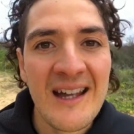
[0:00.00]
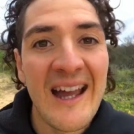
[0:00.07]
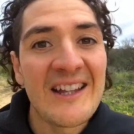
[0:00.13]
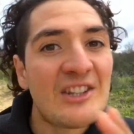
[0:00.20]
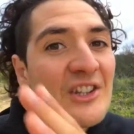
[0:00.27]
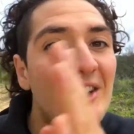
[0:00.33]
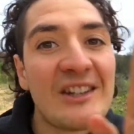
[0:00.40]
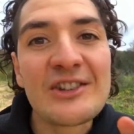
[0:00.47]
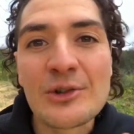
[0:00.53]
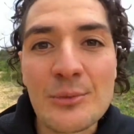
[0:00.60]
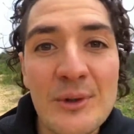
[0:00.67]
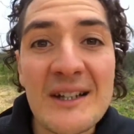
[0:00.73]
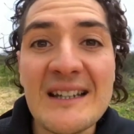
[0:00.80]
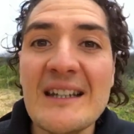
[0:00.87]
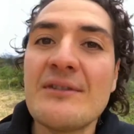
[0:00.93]
And you need to
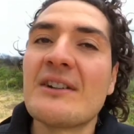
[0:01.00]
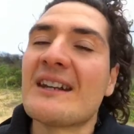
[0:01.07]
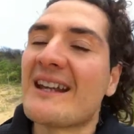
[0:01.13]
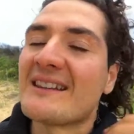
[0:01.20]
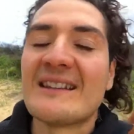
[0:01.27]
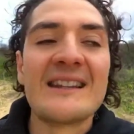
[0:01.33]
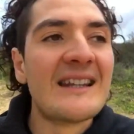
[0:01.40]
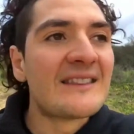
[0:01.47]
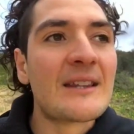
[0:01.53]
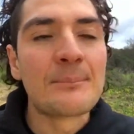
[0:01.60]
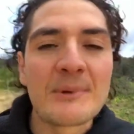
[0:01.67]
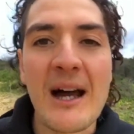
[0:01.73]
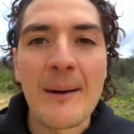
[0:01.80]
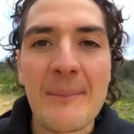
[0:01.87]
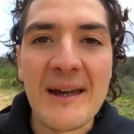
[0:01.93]
relive it and let them
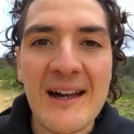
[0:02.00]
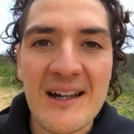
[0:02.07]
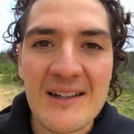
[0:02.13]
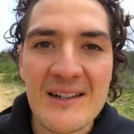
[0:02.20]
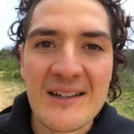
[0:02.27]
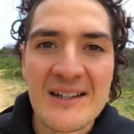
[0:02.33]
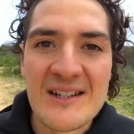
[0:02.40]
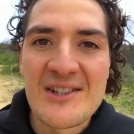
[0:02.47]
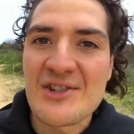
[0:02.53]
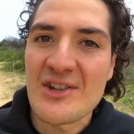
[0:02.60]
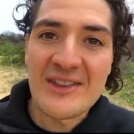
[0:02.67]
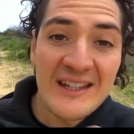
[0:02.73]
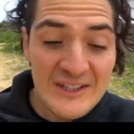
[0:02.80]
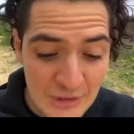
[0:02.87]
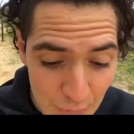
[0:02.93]
come out
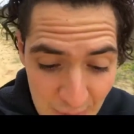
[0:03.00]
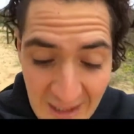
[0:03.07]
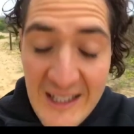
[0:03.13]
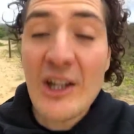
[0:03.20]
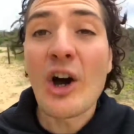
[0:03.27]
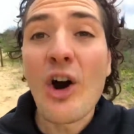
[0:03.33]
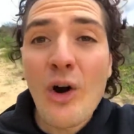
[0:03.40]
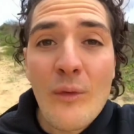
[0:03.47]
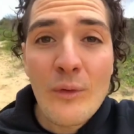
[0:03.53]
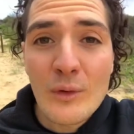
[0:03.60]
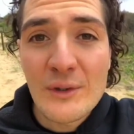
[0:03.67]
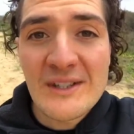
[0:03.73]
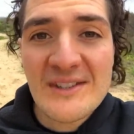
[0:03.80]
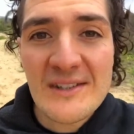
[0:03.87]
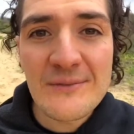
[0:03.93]
so that you let go of
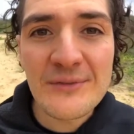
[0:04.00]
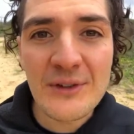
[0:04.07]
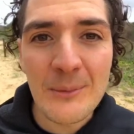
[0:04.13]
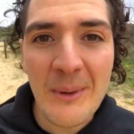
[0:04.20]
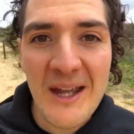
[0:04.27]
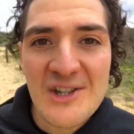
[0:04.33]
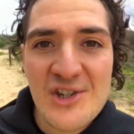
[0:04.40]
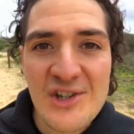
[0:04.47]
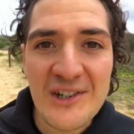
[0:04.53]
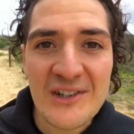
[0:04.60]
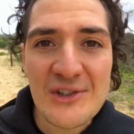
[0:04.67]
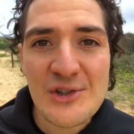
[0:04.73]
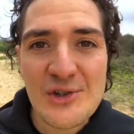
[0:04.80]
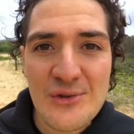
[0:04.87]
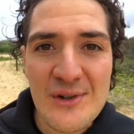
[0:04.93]
all this inflammation
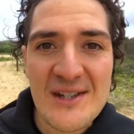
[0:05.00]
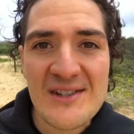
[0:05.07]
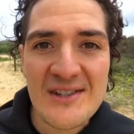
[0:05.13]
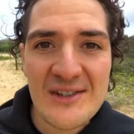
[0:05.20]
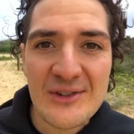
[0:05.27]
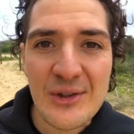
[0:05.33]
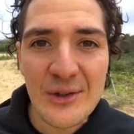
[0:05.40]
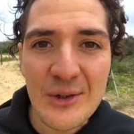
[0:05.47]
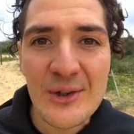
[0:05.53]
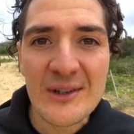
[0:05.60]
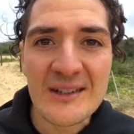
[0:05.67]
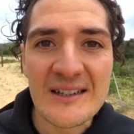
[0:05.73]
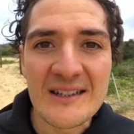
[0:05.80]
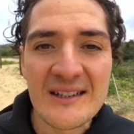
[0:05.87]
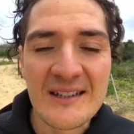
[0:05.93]
and stress
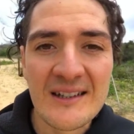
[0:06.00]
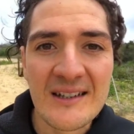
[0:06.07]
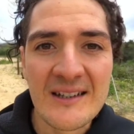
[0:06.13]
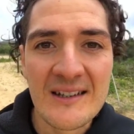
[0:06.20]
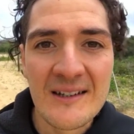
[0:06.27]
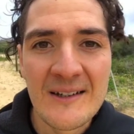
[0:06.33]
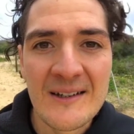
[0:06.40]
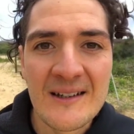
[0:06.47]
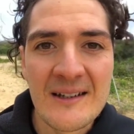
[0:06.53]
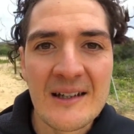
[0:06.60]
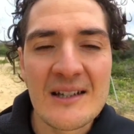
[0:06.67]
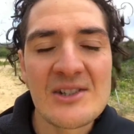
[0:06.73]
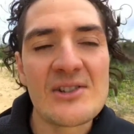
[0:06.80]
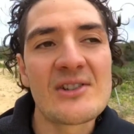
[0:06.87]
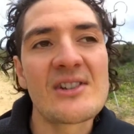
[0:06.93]
internally.
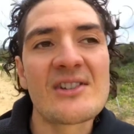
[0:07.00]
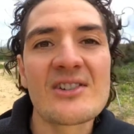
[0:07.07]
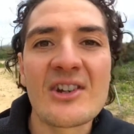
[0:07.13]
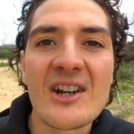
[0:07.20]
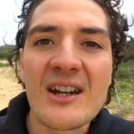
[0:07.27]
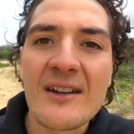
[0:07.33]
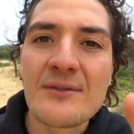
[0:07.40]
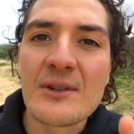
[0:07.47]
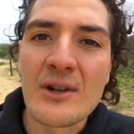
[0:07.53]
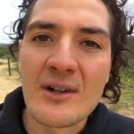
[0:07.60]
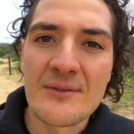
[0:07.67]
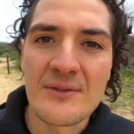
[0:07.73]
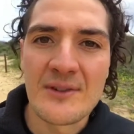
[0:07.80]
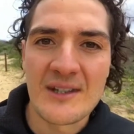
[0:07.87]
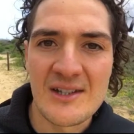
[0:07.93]
She says, I don't have
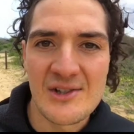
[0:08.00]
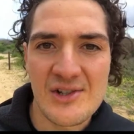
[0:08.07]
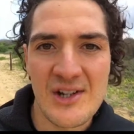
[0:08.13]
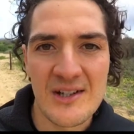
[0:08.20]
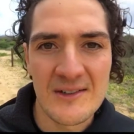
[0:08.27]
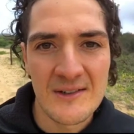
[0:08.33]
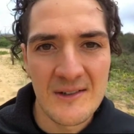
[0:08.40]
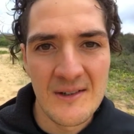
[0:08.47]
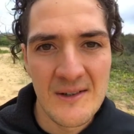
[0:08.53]
time for that, Shane.